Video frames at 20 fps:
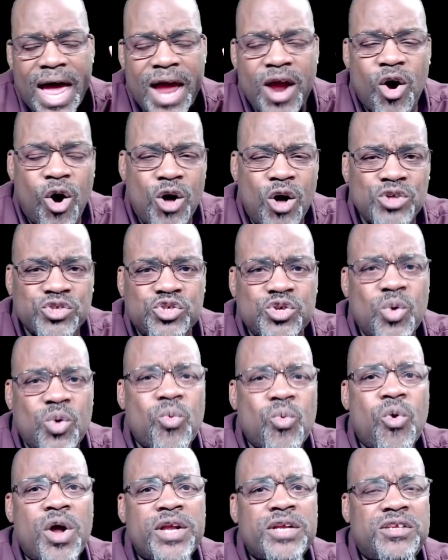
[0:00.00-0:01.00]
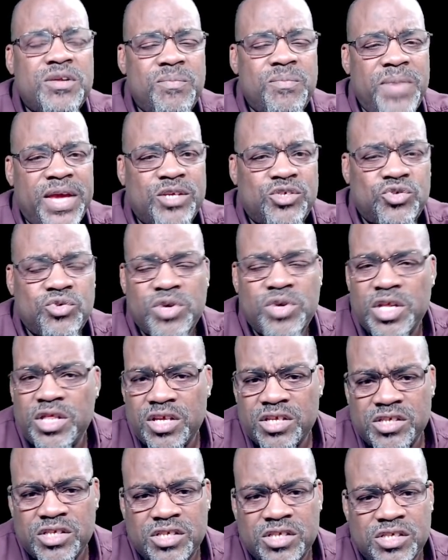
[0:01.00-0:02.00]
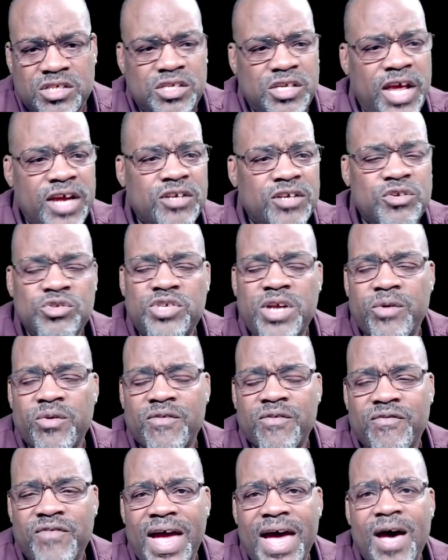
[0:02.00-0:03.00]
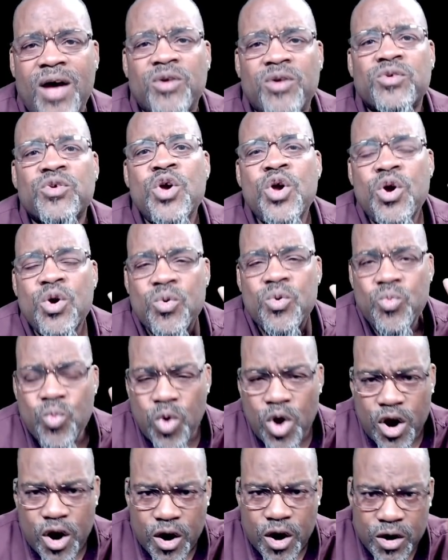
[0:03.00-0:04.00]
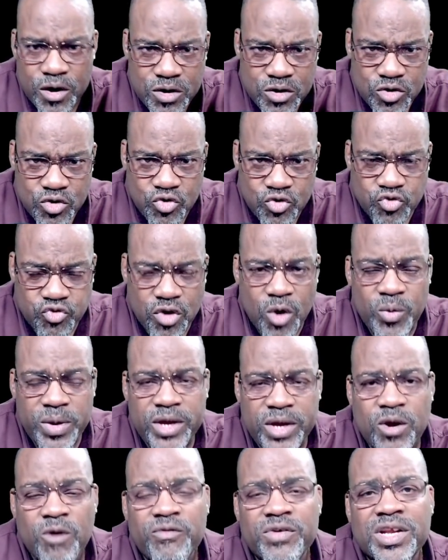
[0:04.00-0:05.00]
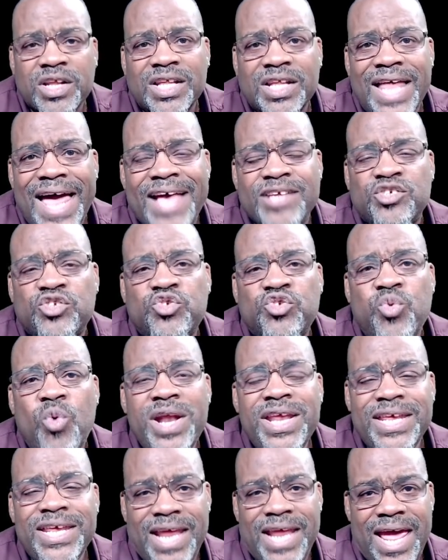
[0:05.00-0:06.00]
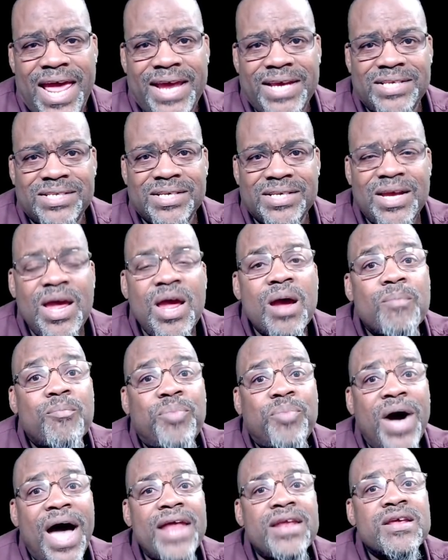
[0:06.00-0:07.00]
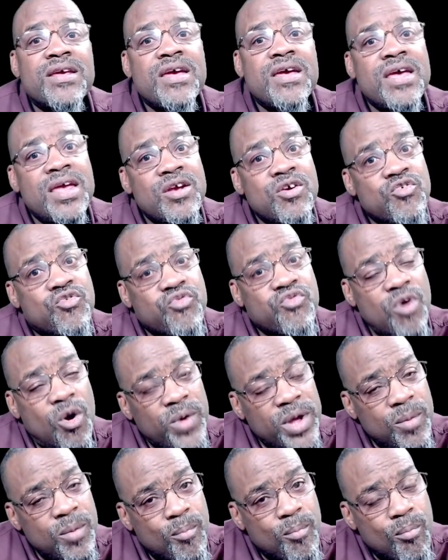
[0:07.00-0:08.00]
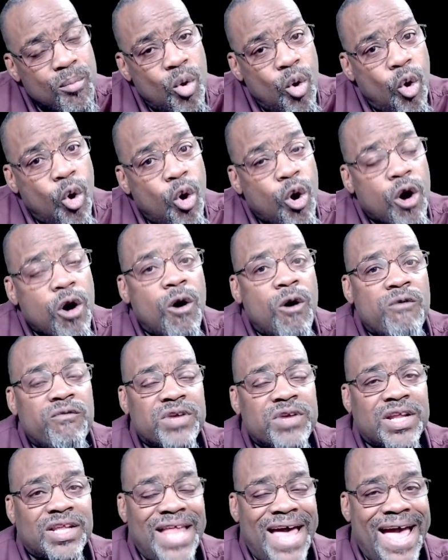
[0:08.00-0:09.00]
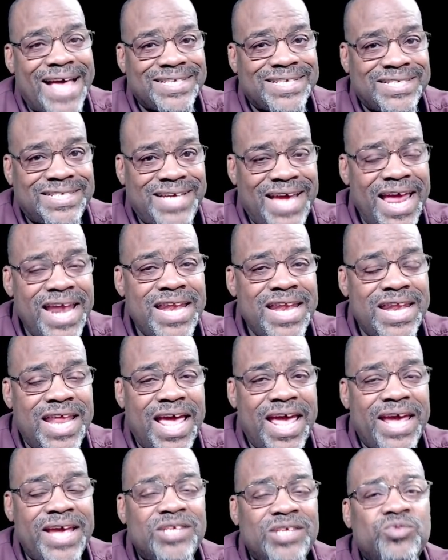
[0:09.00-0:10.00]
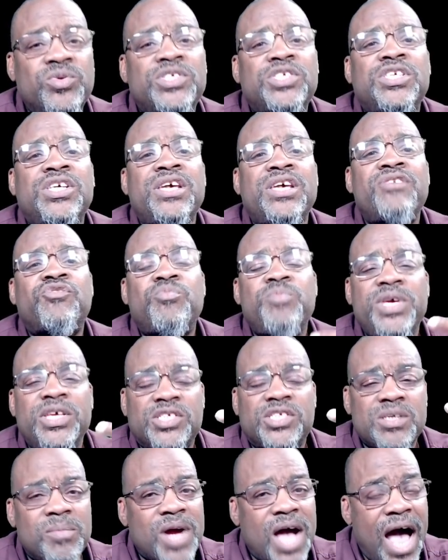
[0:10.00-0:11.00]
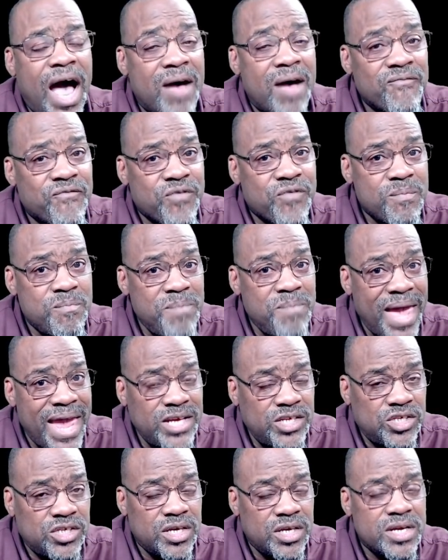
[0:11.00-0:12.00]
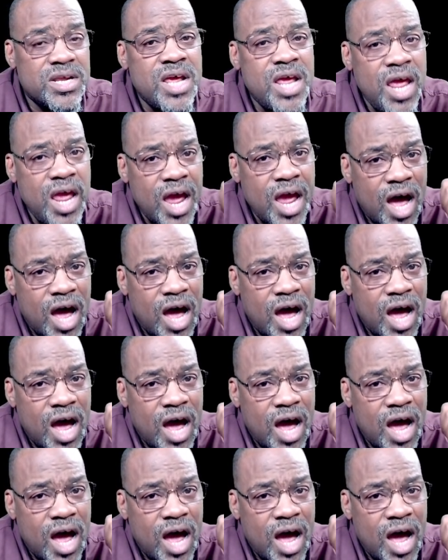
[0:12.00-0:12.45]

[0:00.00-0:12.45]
I also wanted to make sure that the sectors that were found were growing over the last 20 days, but growing more over the last 10 days, which gives me some confirmation